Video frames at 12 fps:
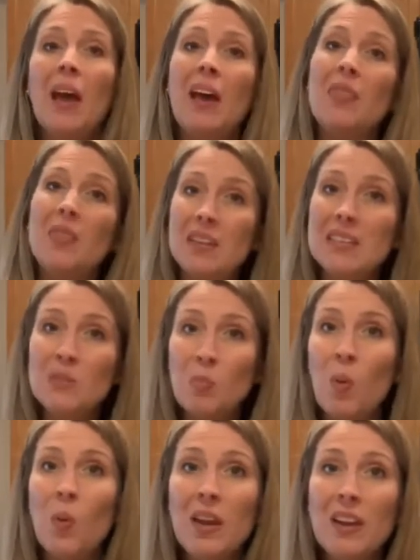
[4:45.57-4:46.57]
At this
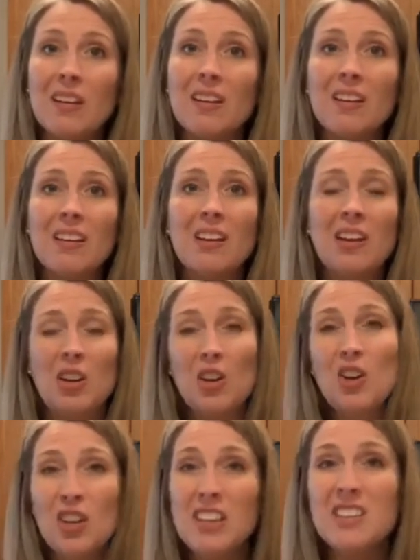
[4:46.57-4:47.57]
point,
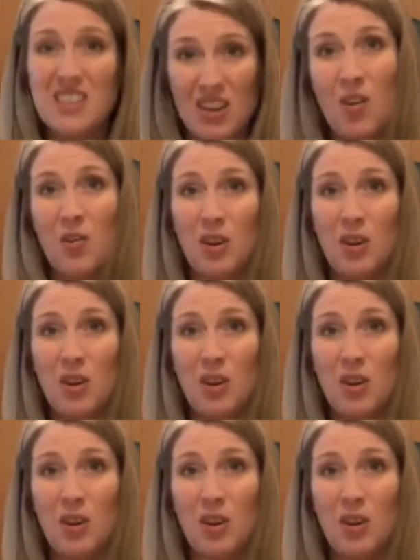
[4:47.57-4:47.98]
you're good to go.